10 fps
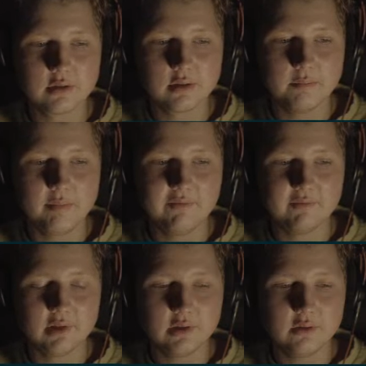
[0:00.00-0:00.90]

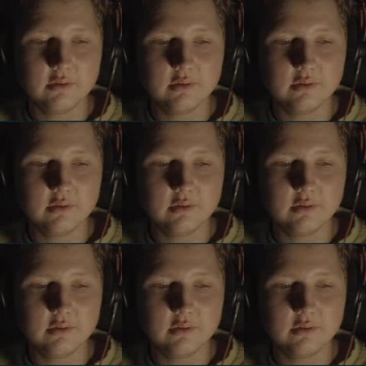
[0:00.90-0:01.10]
memflow.